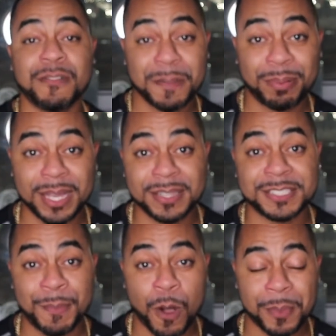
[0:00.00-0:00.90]
replay of this
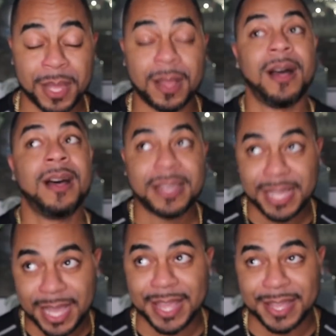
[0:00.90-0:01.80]
moment
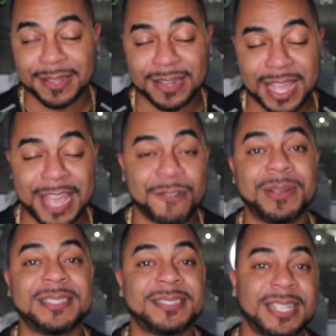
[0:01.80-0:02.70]
again, and
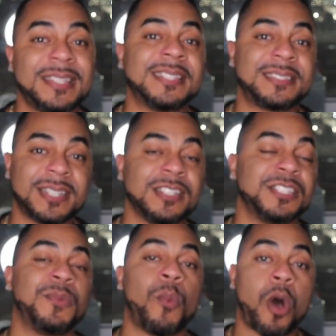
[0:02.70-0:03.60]
we see that Sutton
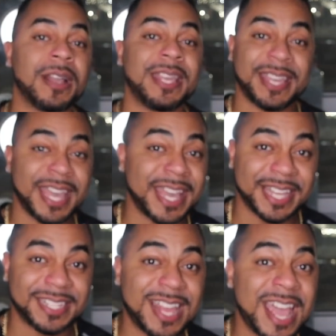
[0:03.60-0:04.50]
is walking
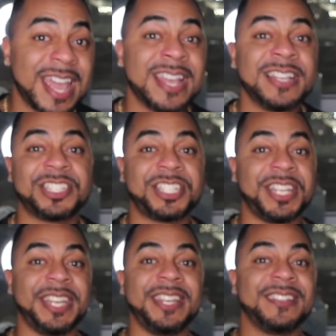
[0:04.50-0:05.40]
in.
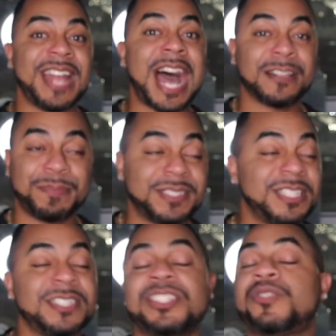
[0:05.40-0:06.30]
She knocked, but
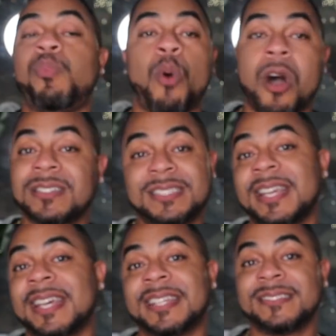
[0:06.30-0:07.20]
Jen just walked
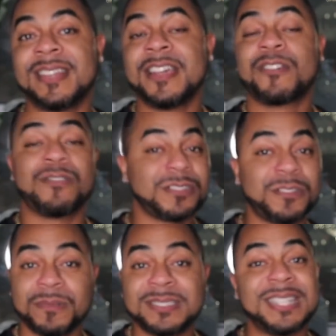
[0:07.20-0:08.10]
in. Crystal
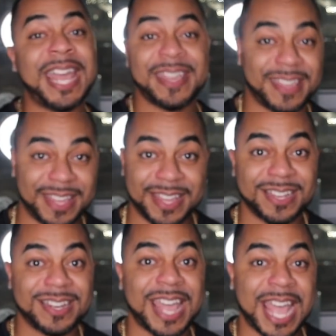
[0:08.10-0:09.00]
was
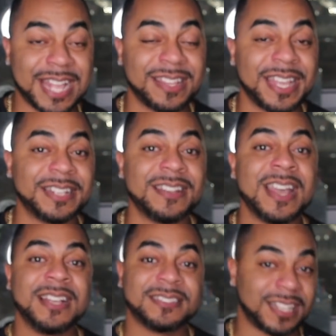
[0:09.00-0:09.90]
naked. And then
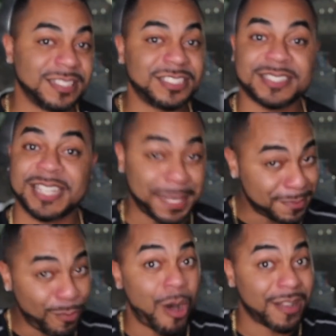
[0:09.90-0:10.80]
Sutton just keeps
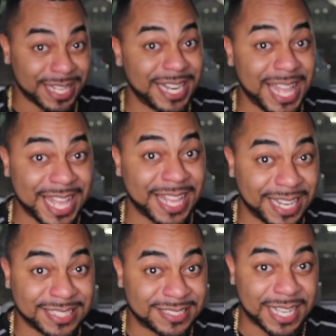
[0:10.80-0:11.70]
walking in
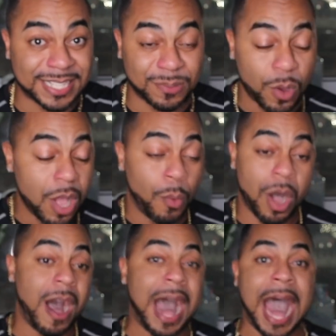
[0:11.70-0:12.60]
and says,
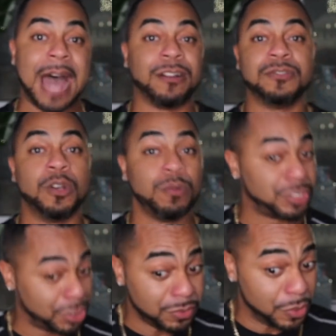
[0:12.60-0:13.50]
well, I don't know
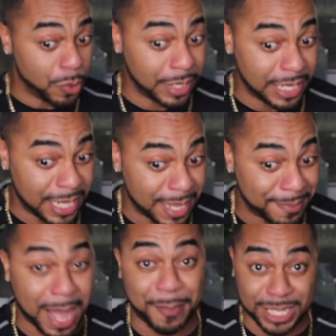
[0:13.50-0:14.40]
what you're doing in here,
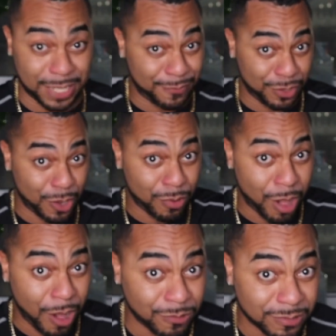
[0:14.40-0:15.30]
but I'm going to give you your
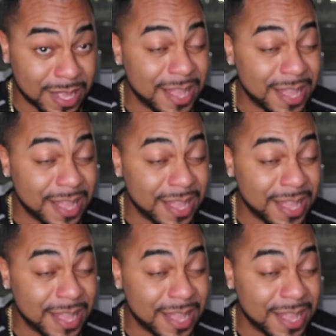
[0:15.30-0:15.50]
coat.